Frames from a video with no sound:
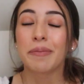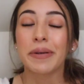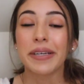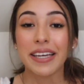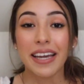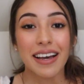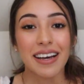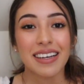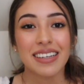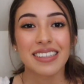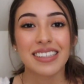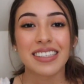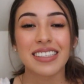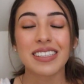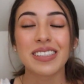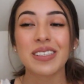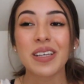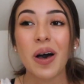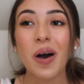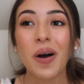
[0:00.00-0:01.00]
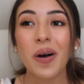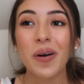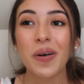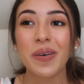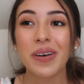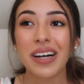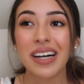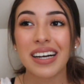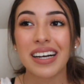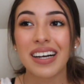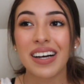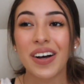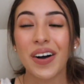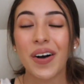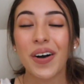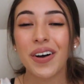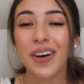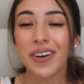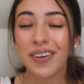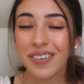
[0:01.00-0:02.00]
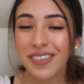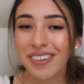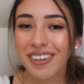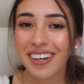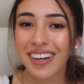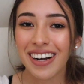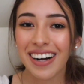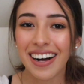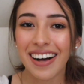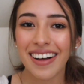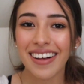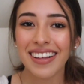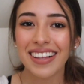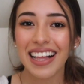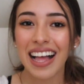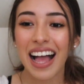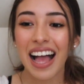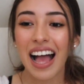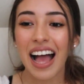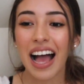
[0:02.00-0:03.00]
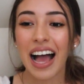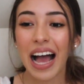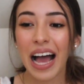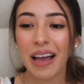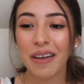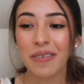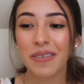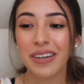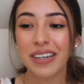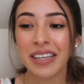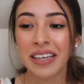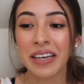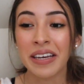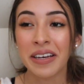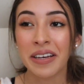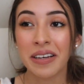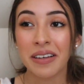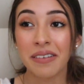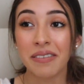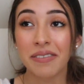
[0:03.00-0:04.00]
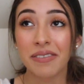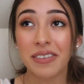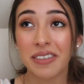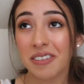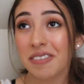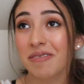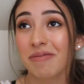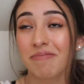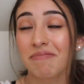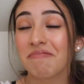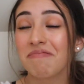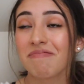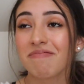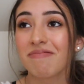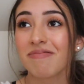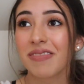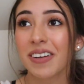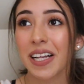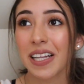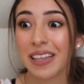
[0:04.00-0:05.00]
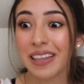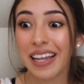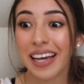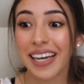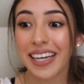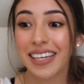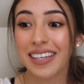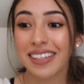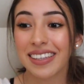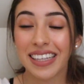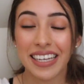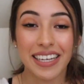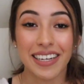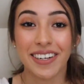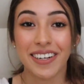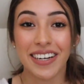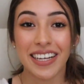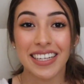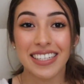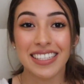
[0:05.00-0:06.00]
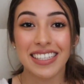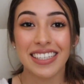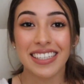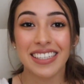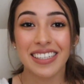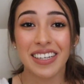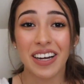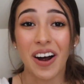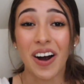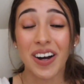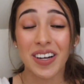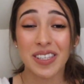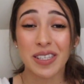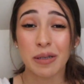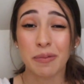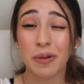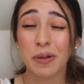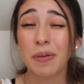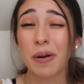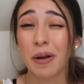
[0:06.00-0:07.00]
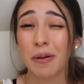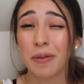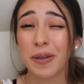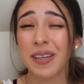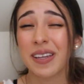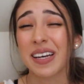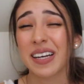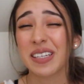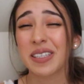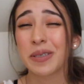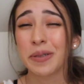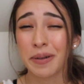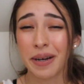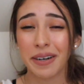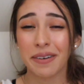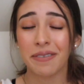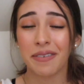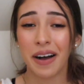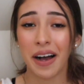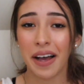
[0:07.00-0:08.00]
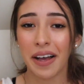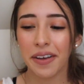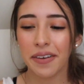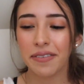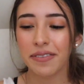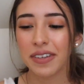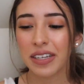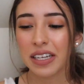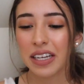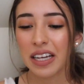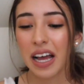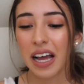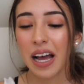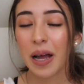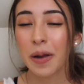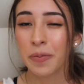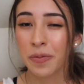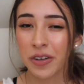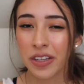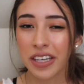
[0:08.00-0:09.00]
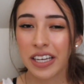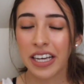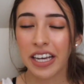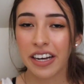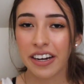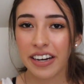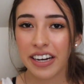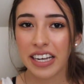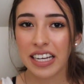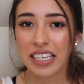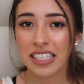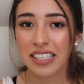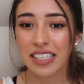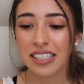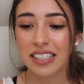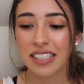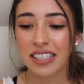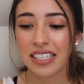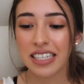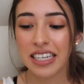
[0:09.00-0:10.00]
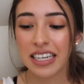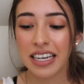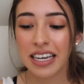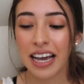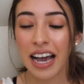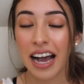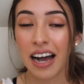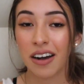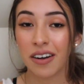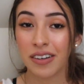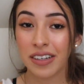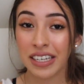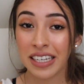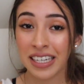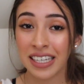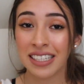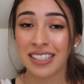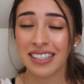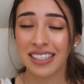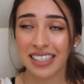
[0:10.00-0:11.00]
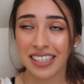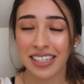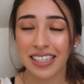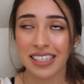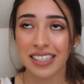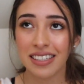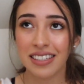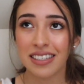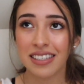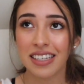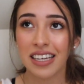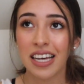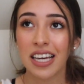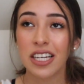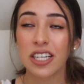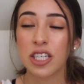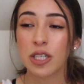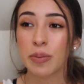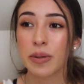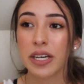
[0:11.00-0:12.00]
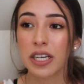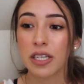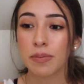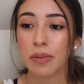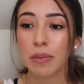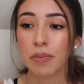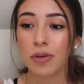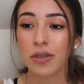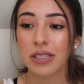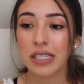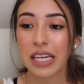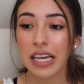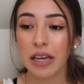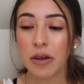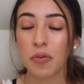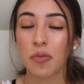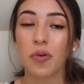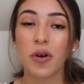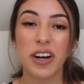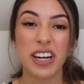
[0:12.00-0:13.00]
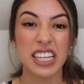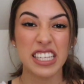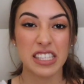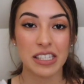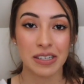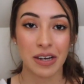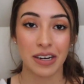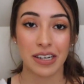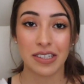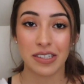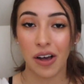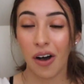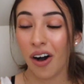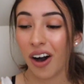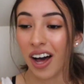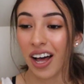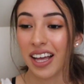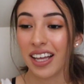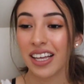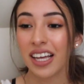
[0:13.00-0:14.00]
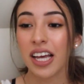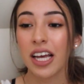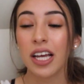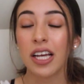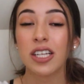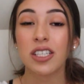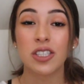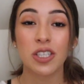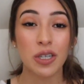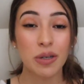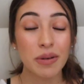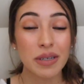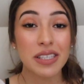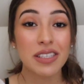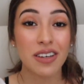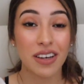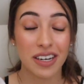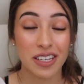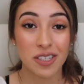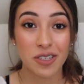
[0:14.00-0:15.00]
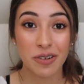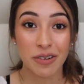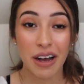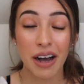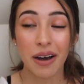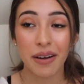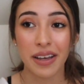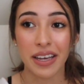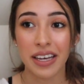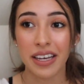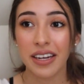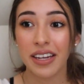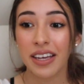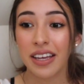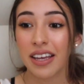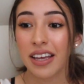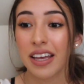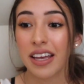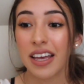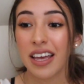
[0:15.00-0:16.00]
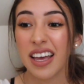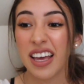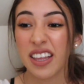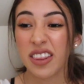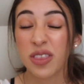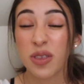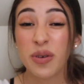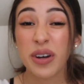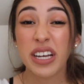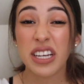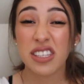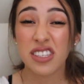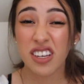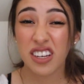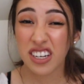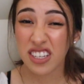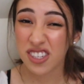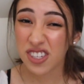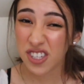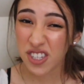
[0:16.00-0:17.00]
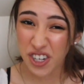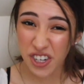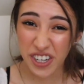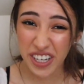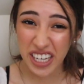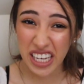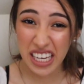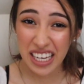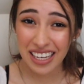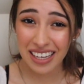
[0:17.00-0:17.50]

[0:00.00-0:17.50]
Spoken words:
But yeah, so overall I would give a like the internet did Hard Summer probably like a 2 out of 5. I'm really curious to see how EDC is, just because people say 1, it's not as hot, 2, it's not as crowded, and 3, it's not as dirty.